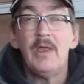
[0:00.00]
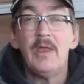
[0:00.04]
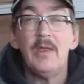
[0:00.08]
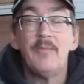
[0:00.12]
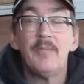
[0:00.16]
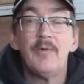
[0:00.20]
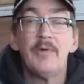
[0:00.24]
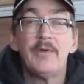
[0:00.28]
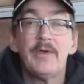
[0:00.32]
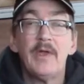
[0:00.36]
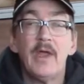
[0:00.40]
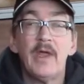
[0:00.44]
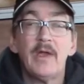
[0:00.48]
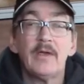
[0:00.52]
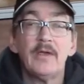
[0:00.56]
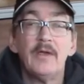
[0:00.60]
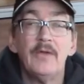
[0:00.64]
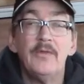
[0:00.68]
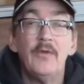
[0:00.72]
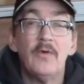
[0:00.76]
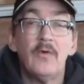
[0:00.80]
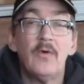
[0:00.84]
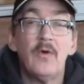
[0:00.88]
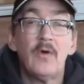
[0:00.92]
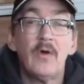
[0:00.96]
it
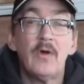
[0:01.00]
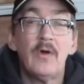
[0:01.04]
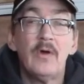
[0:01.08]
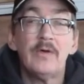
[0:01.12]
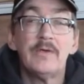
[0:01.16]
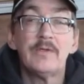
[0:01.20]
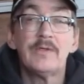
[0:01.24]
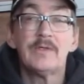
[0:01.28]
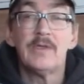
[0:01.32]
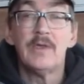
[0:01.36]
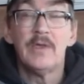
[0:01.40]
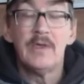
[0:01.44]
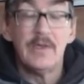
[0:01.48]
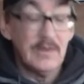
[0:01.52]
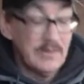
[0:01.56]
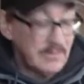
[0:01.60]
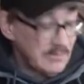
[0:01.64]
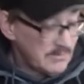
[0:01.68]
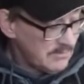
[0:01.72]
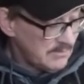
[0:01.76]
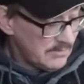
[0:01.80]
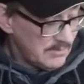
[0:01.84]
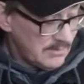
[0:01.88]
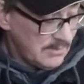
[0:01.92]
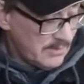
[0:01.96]
protected the horse.
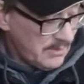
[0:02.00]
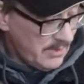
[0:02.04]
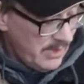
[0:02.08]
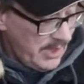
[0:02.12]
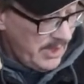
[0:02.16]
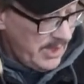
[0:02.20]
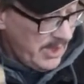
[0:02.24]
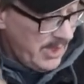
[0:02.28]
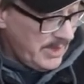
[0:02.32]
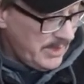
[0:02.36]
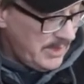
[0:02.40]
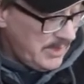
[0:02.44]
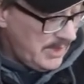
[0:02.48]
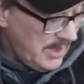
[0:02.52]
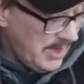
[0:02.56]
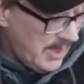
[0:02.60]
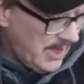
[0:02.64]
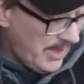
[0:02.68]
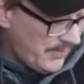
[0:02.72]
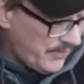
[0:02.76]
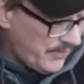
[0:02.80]
Great idea, I